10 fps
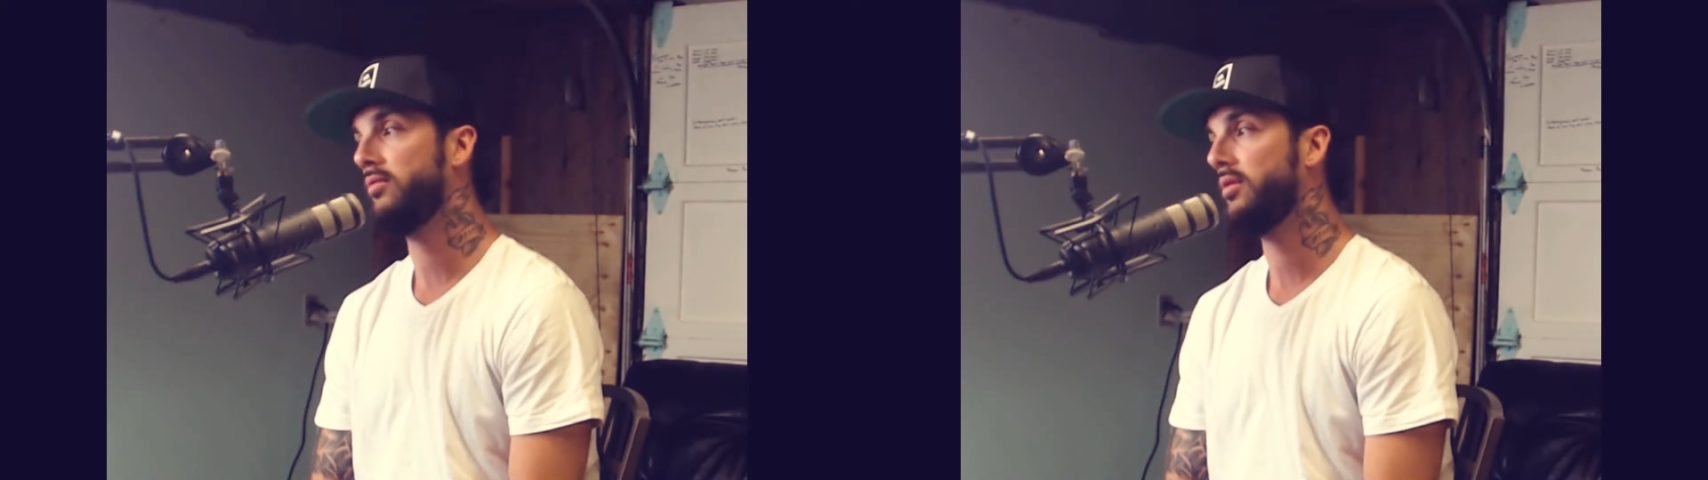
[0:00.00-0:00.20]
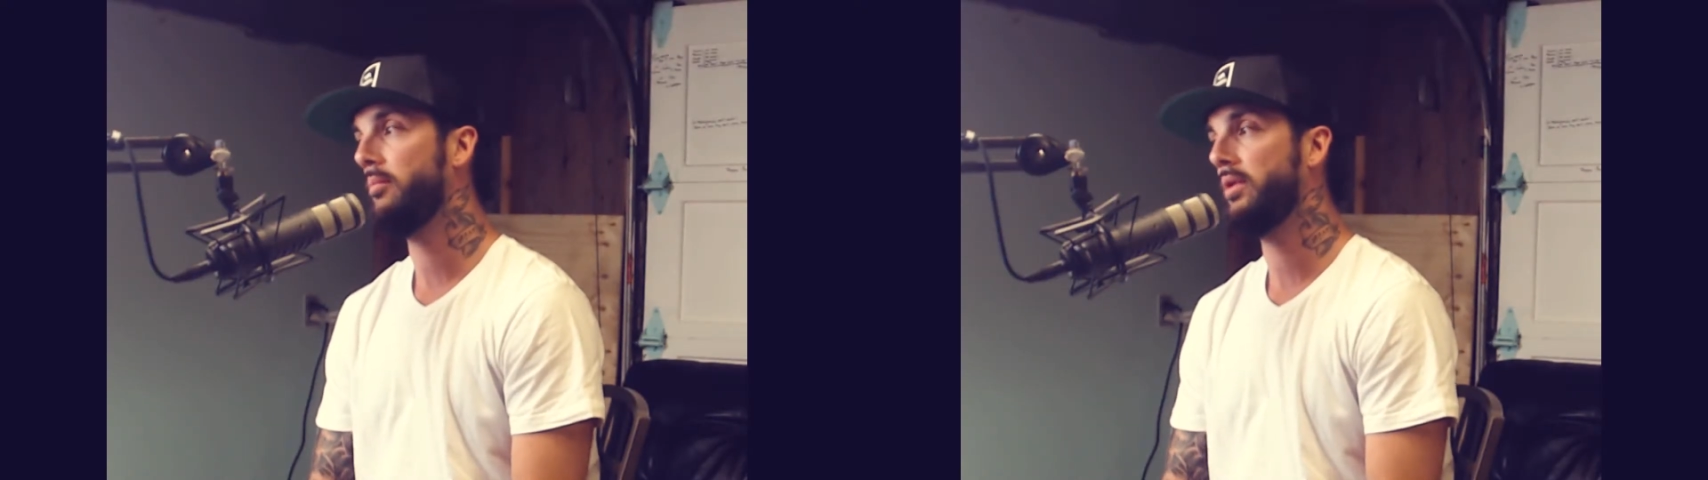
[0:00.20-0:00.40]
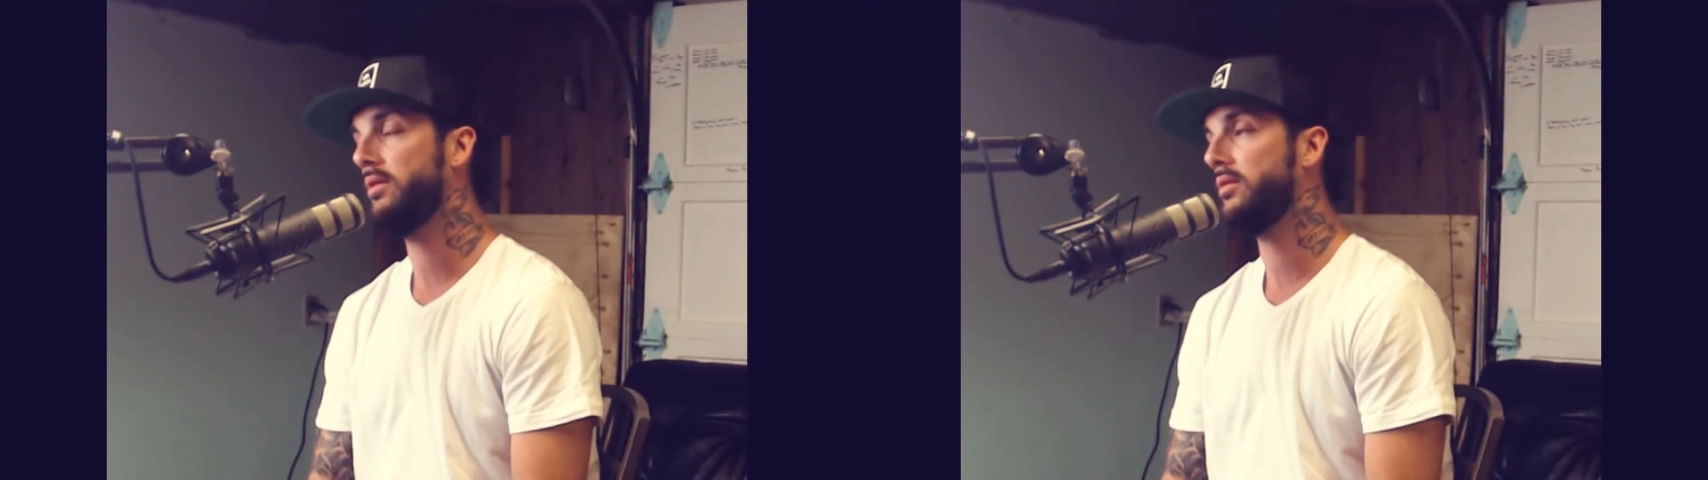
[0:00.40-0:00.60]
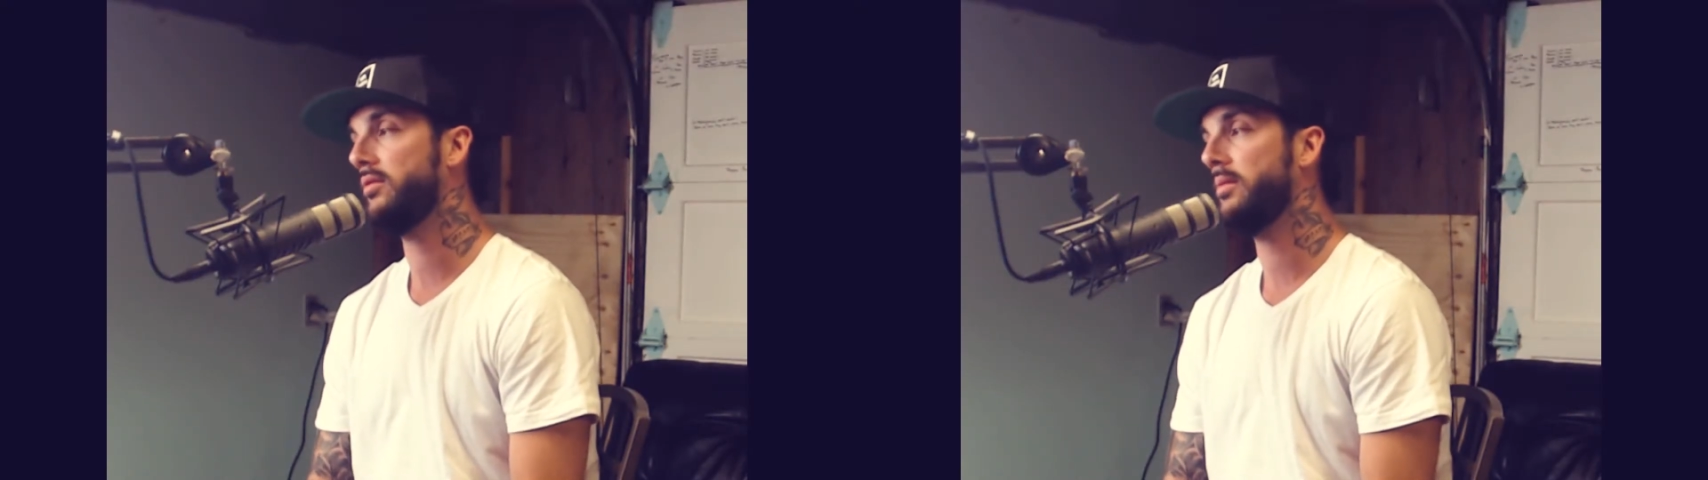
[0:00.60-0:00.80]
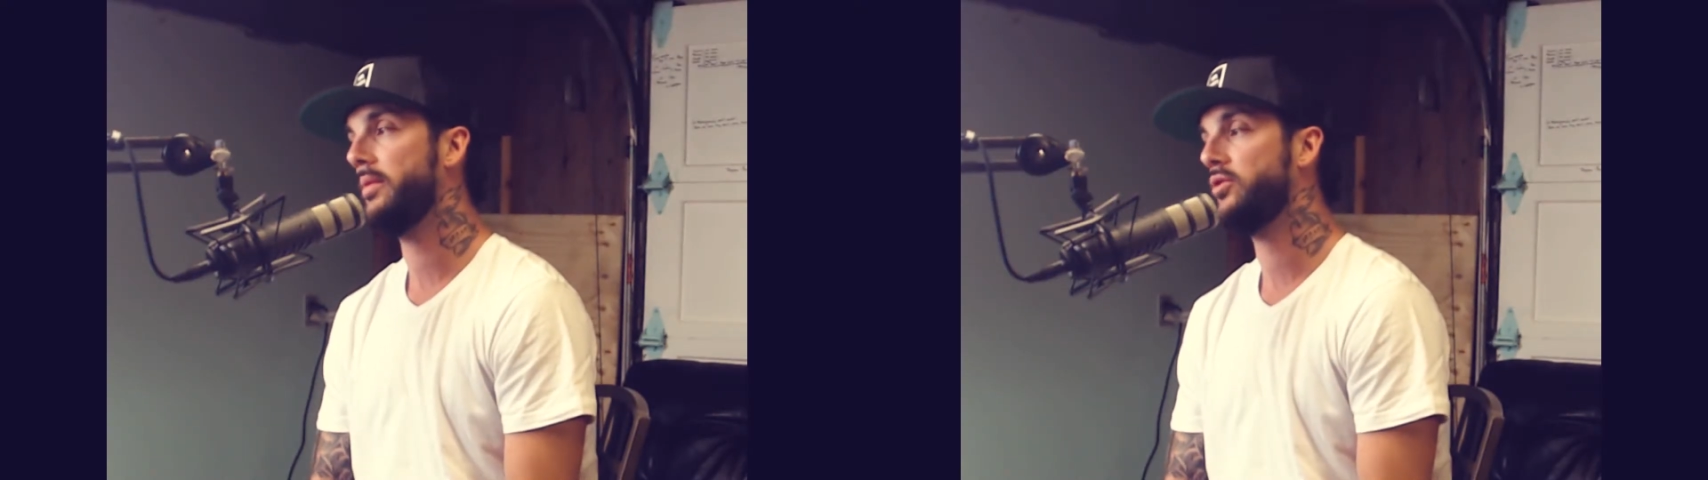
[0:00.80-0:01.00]
somebody's going
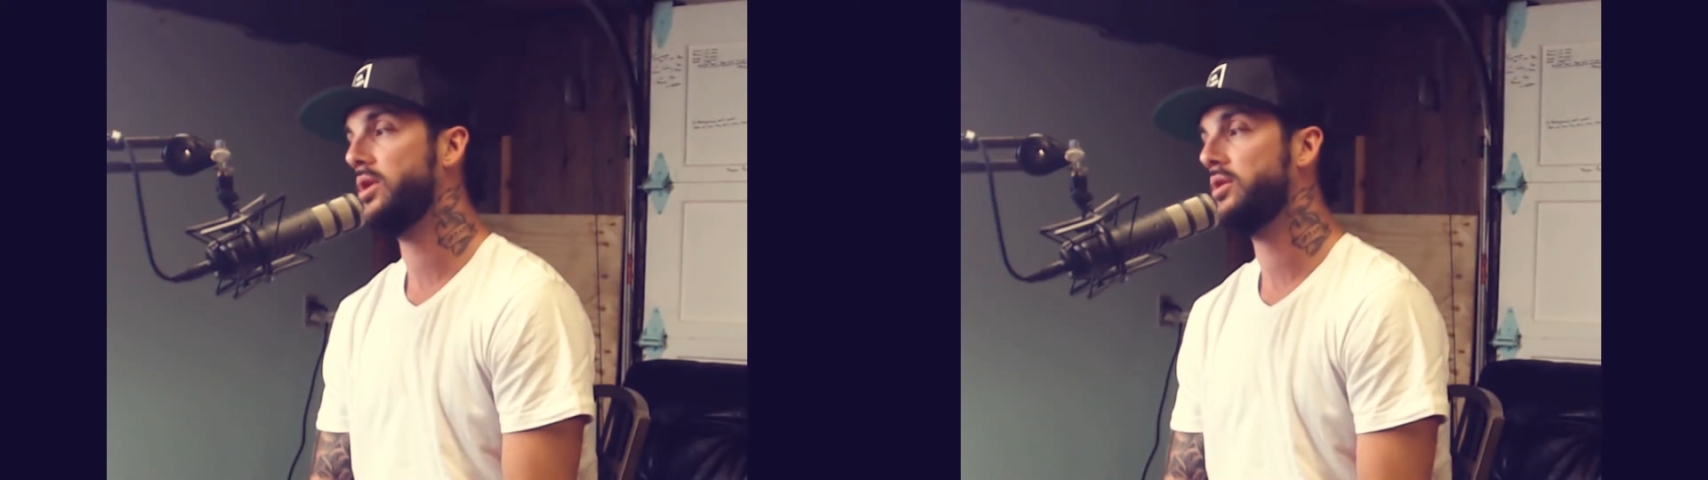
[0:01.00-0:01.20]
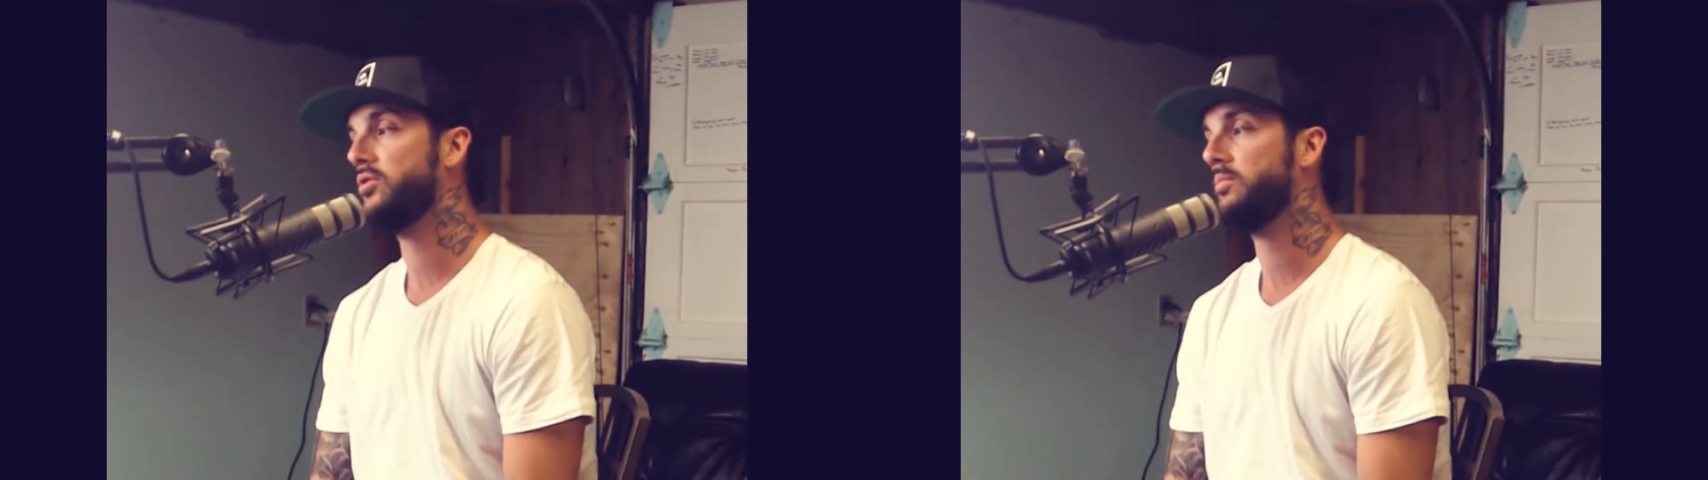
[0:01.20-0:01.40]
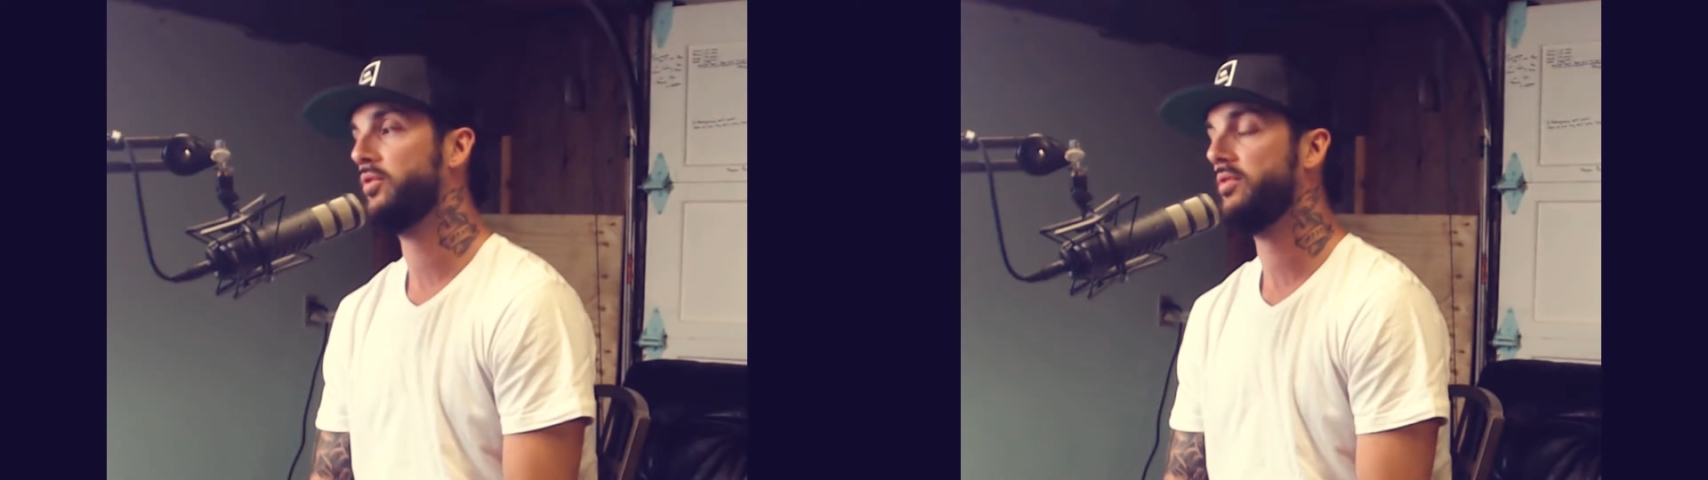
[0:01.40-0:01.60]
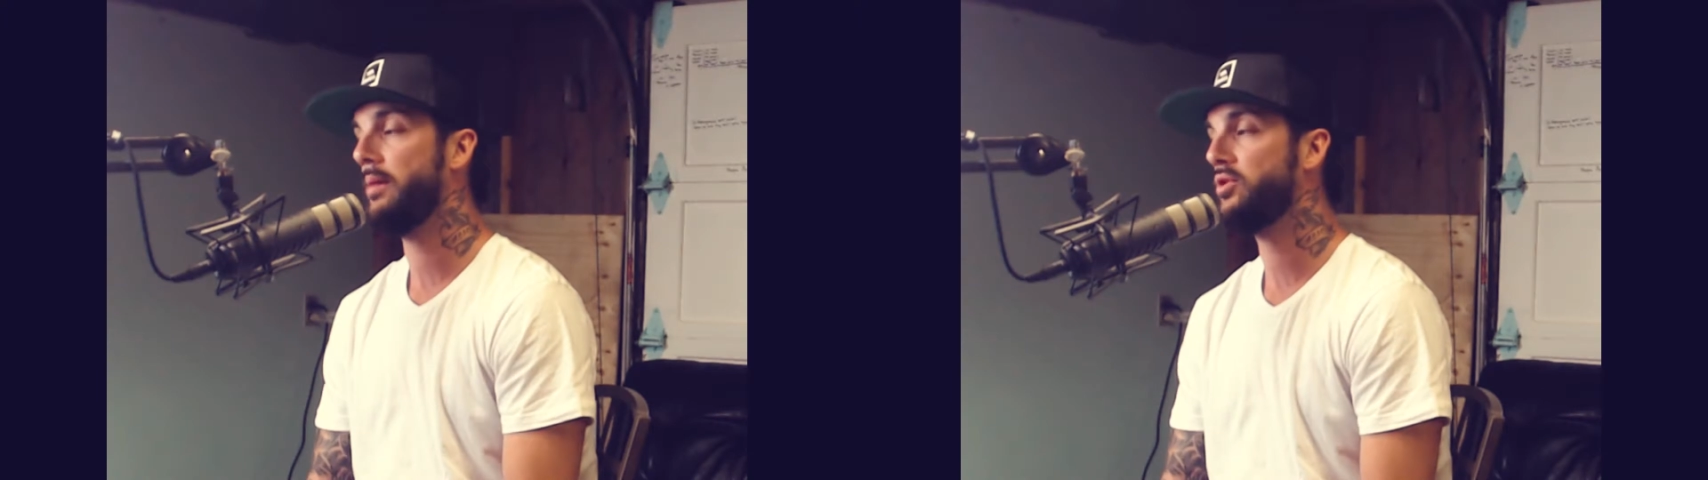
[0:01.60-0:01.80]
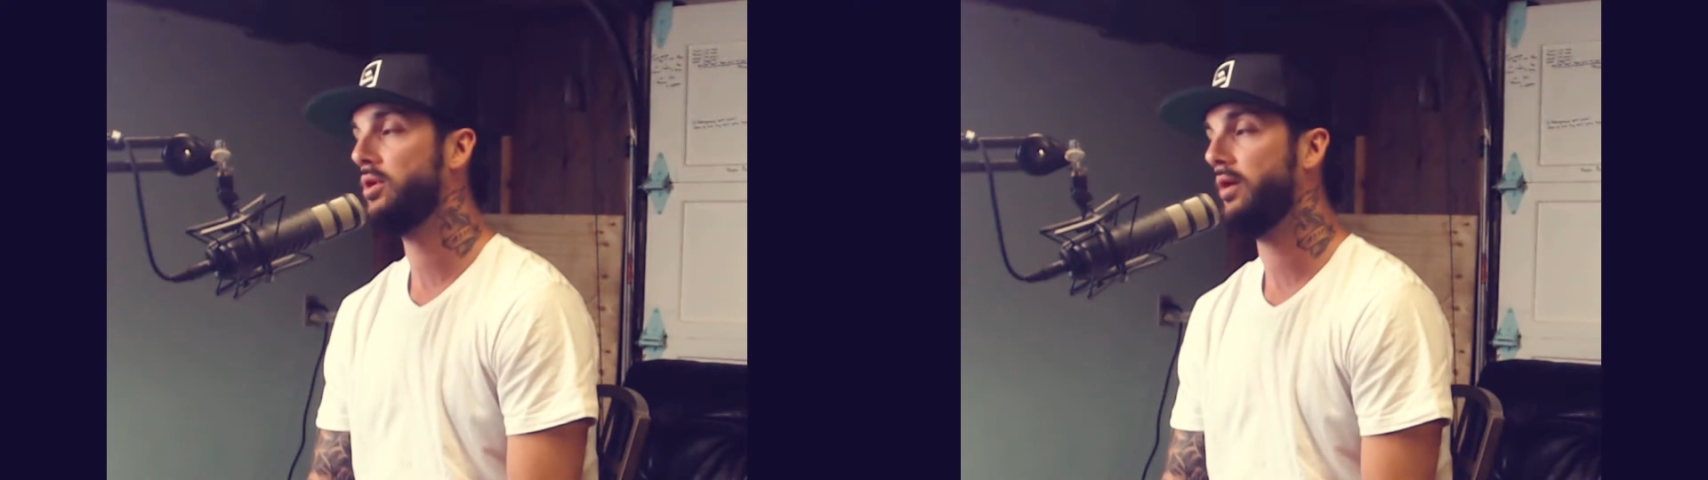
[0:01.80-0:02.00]
to somehow change their
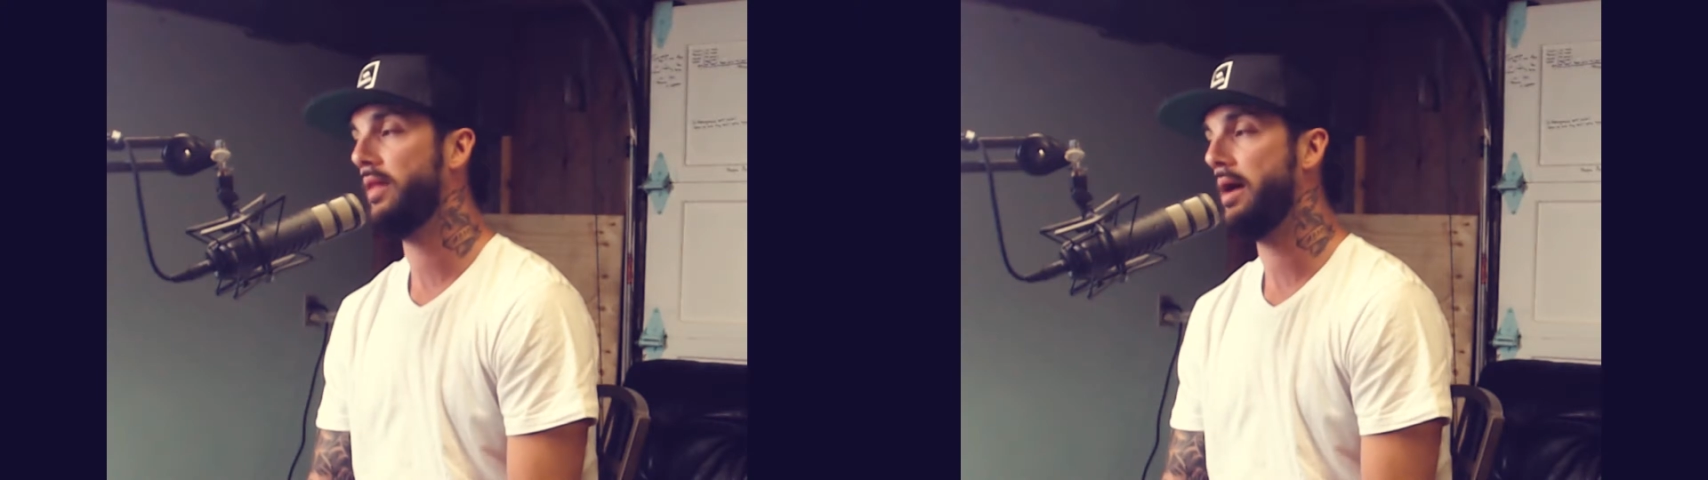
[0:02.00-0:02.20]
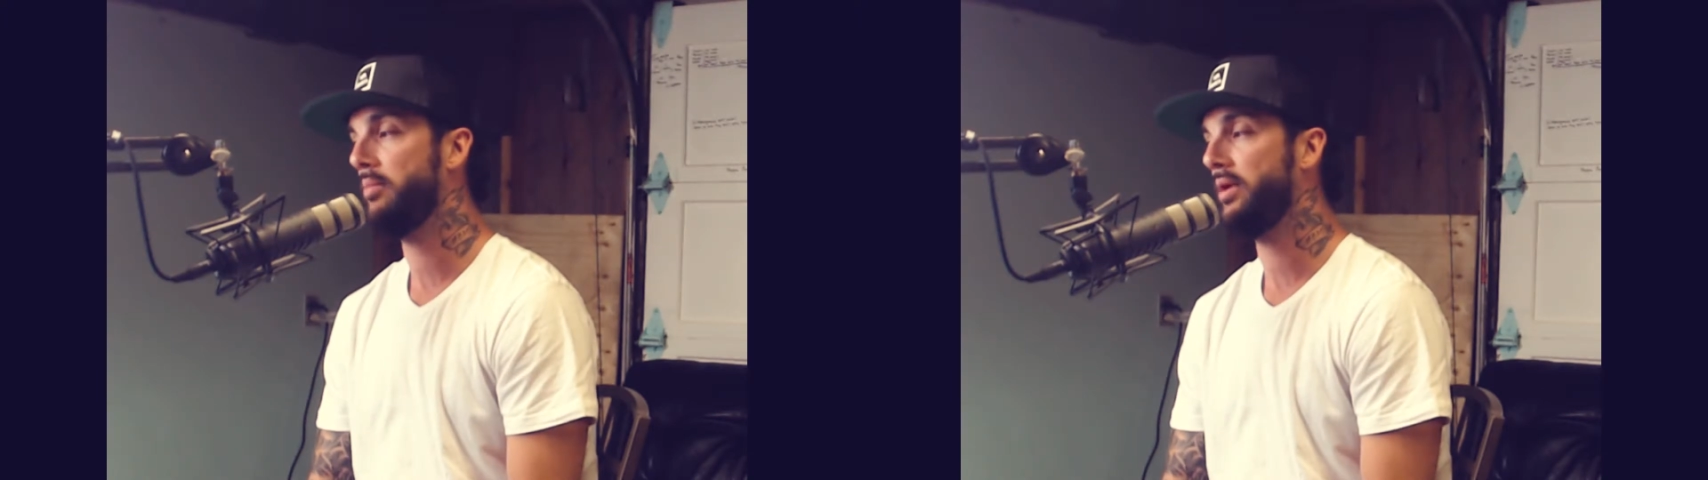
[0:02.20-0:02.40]
perception on that.